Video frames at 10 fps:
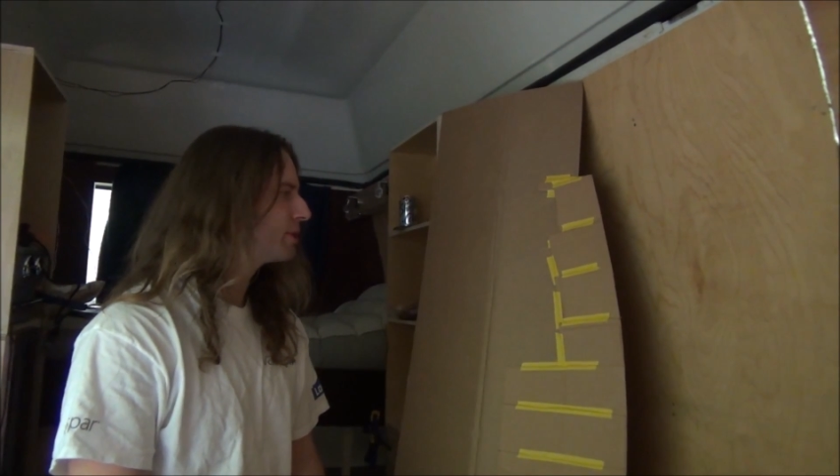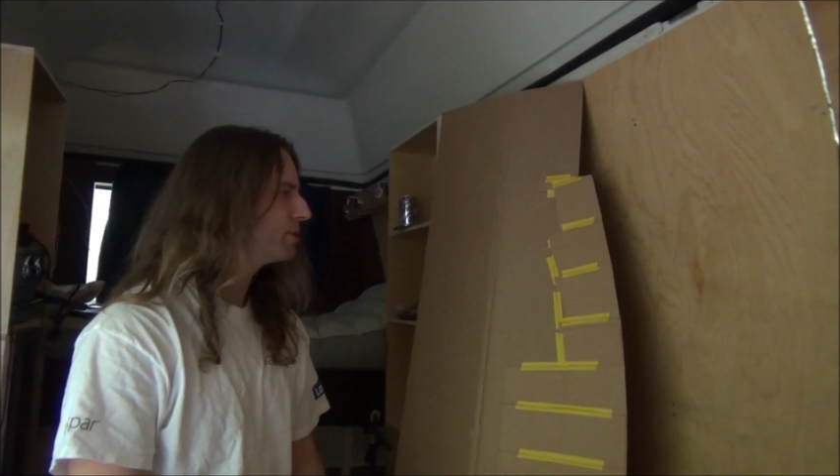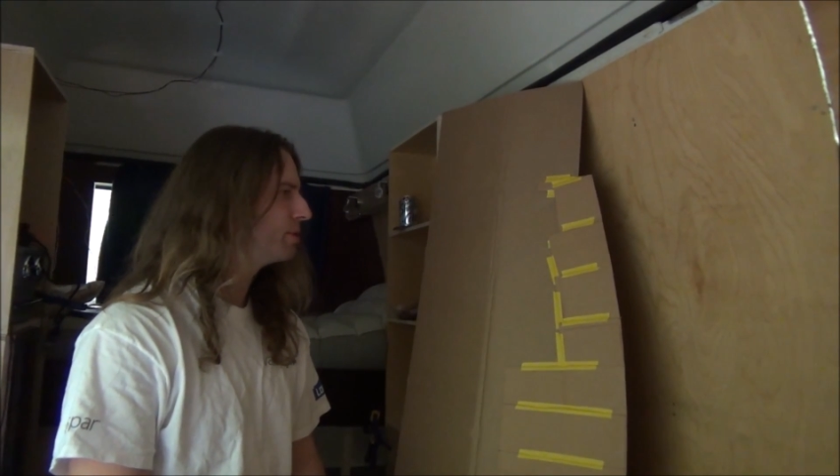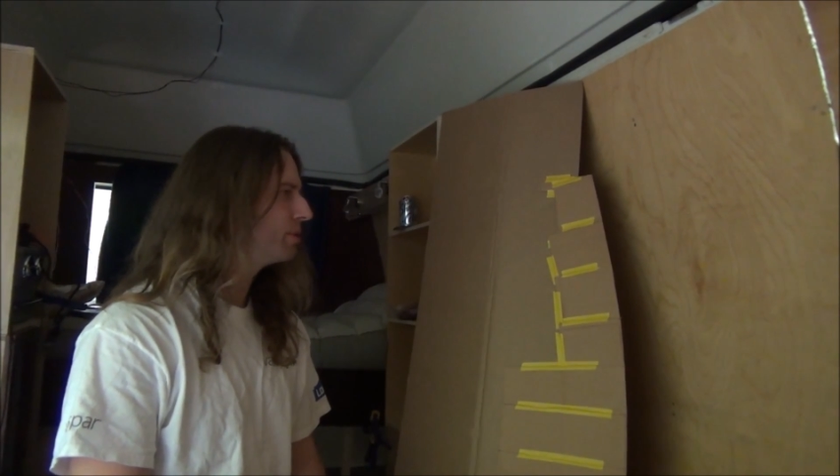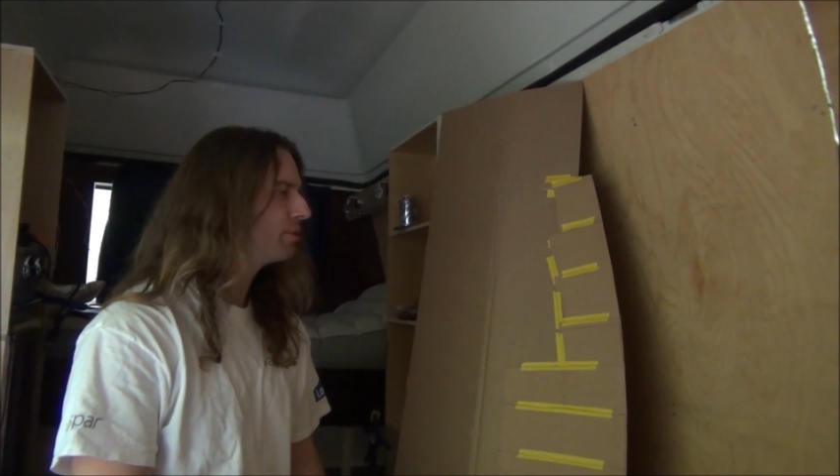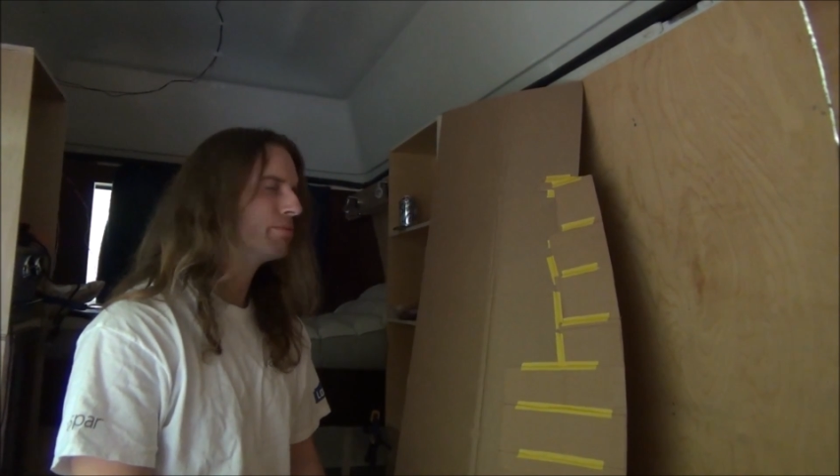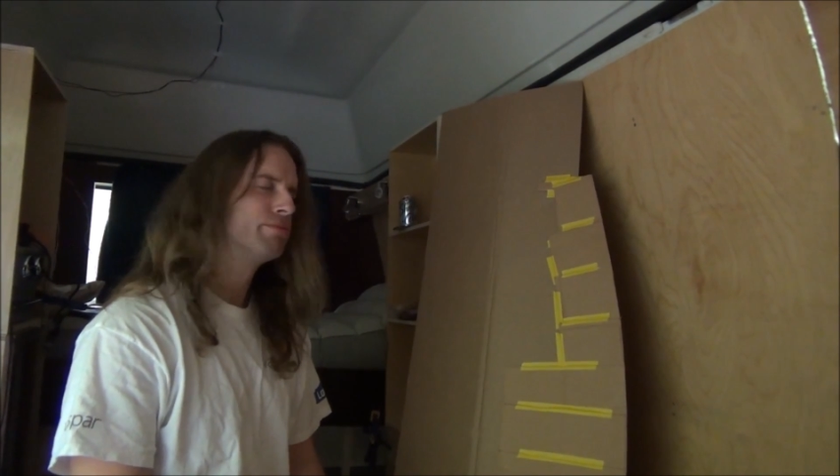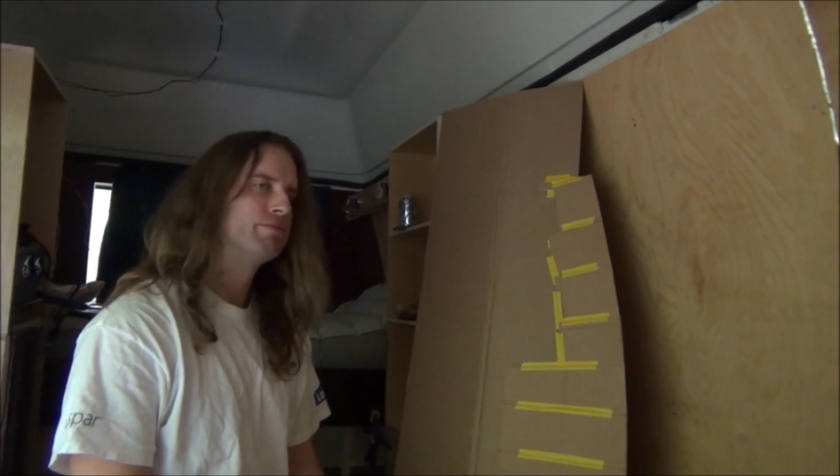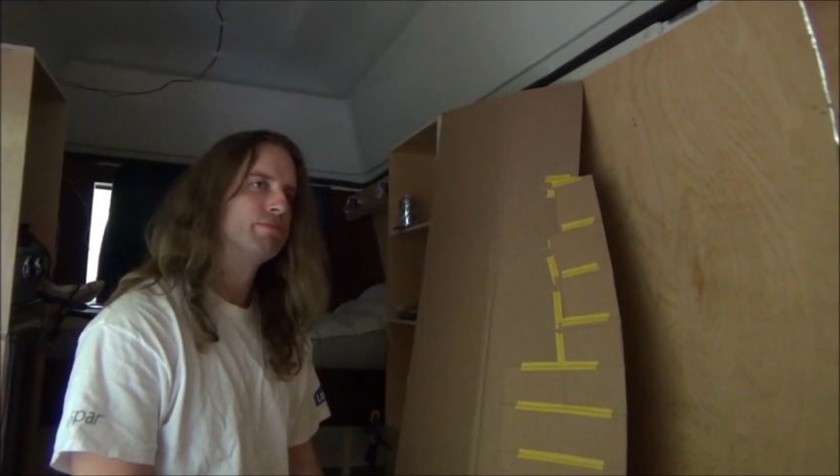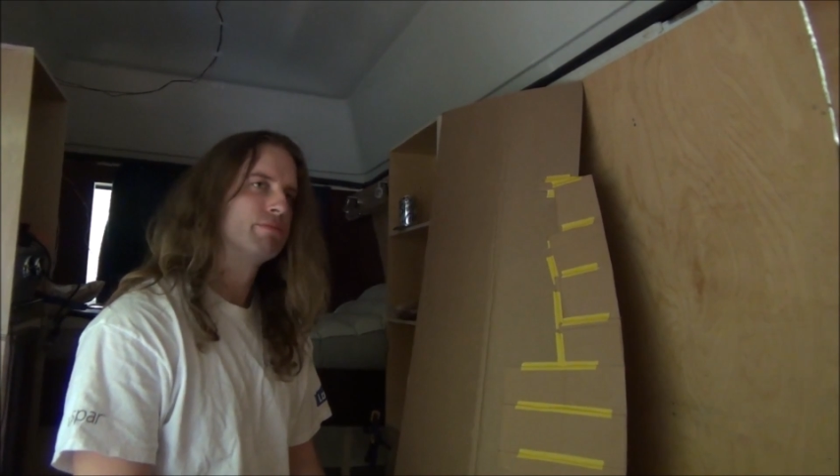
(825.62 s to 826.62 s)
to
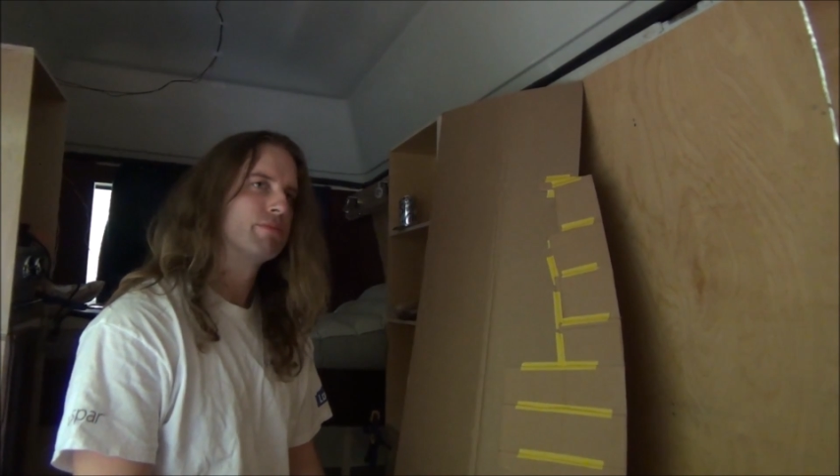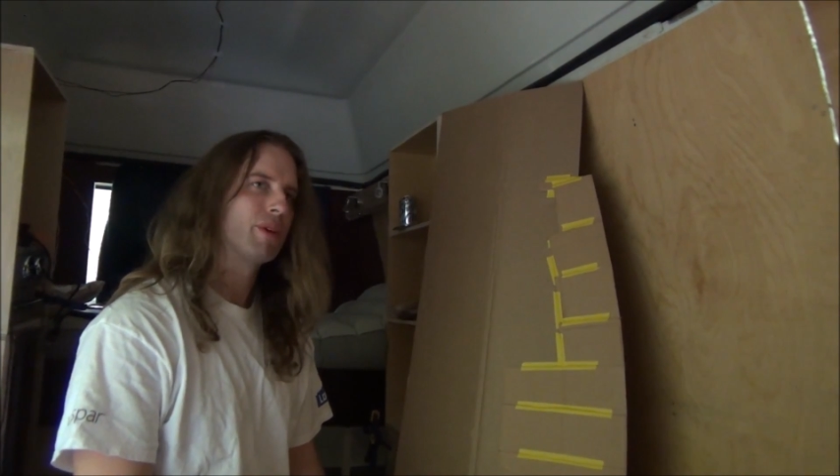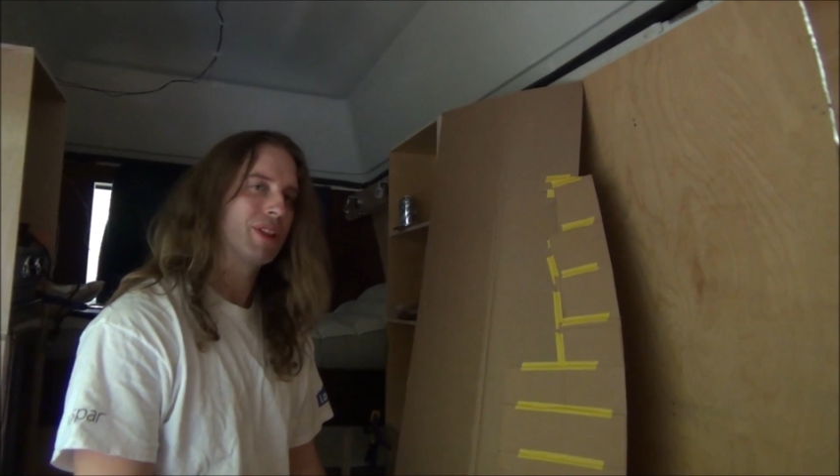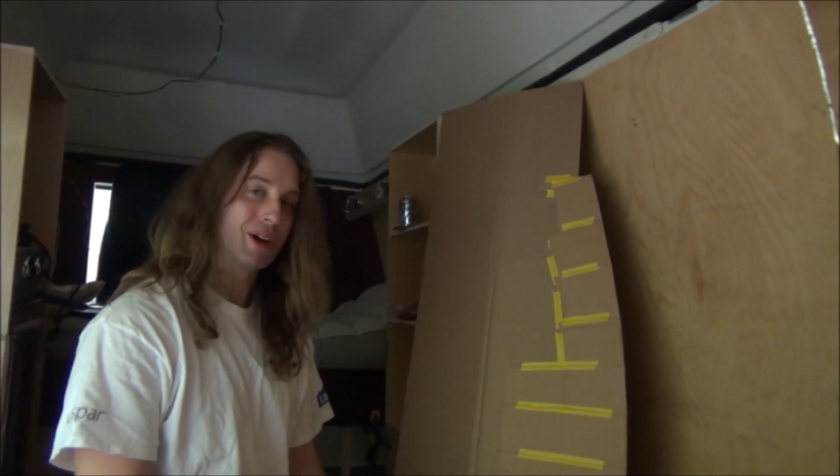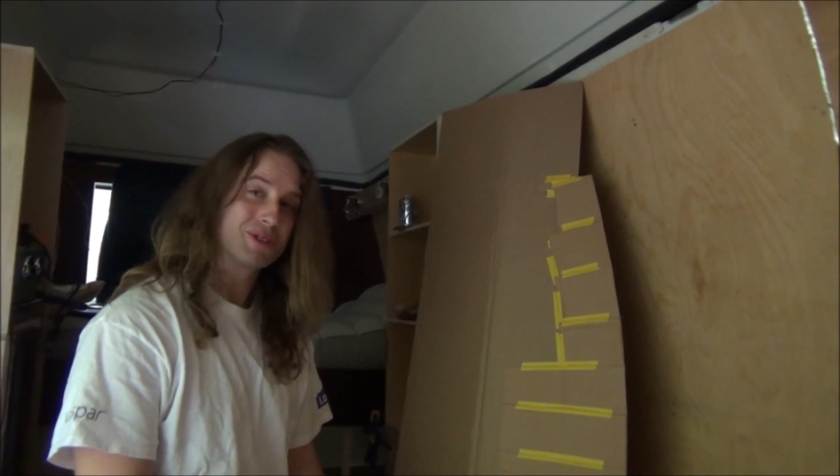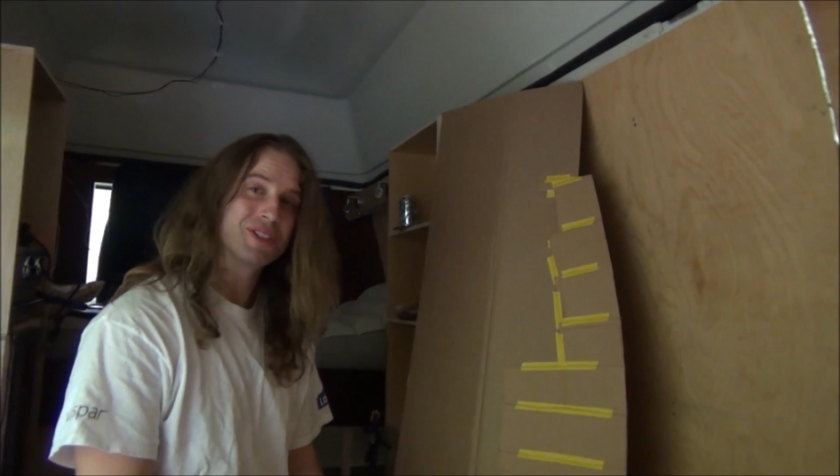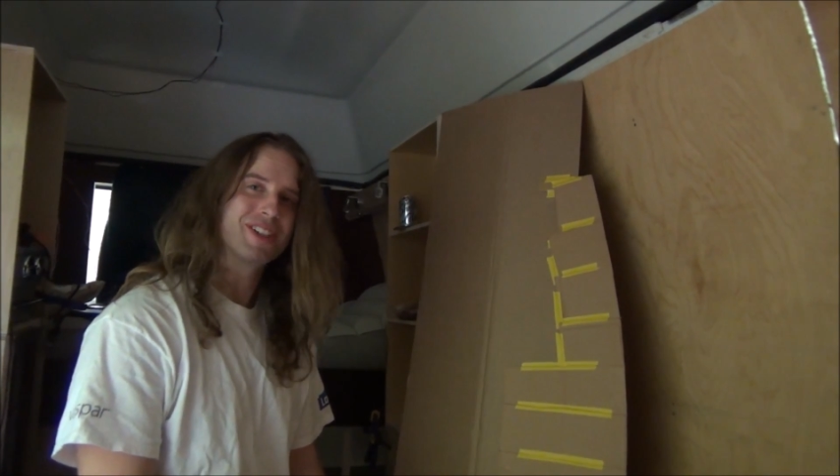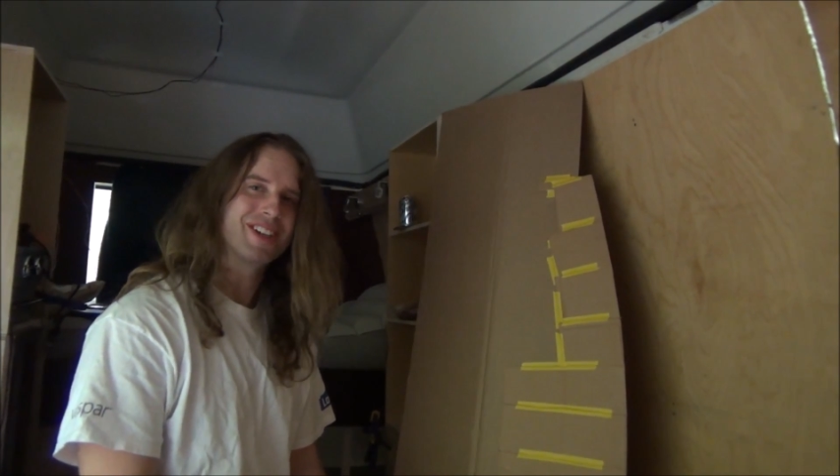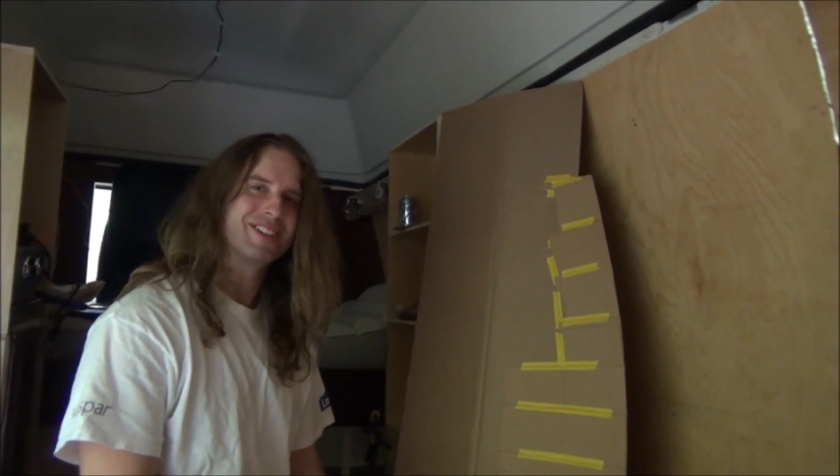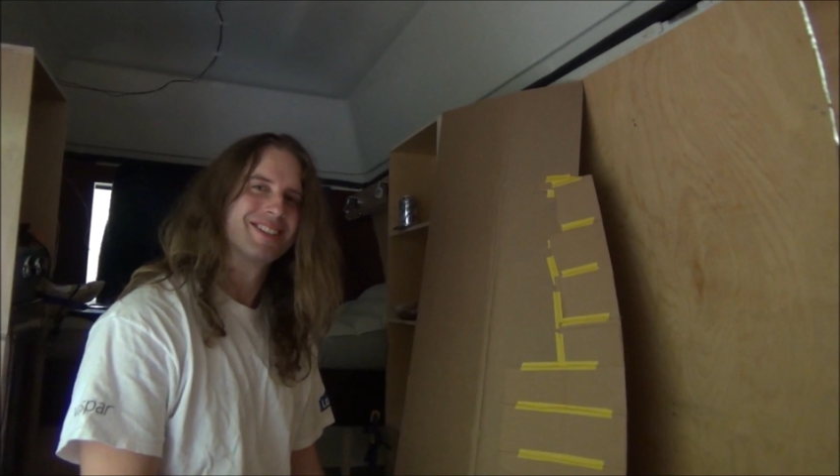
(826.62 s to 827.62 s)
lounge
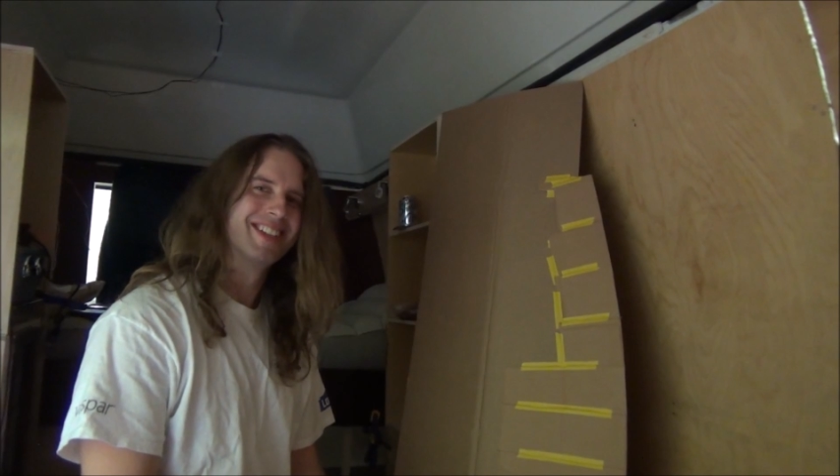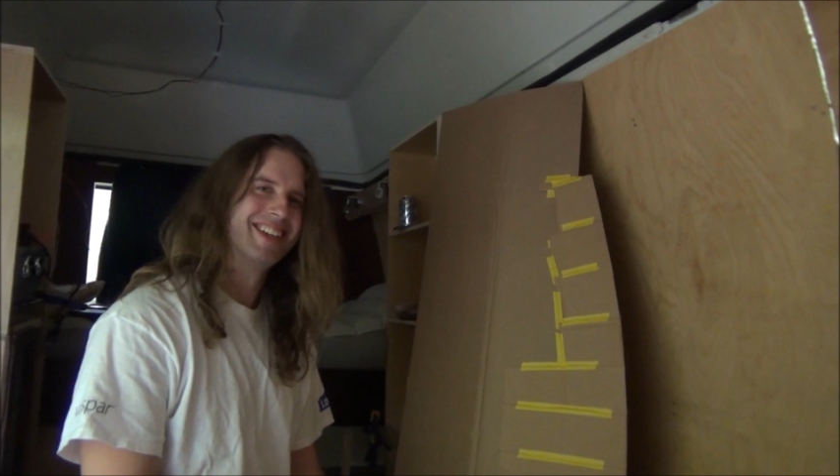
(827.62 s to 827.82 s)
again,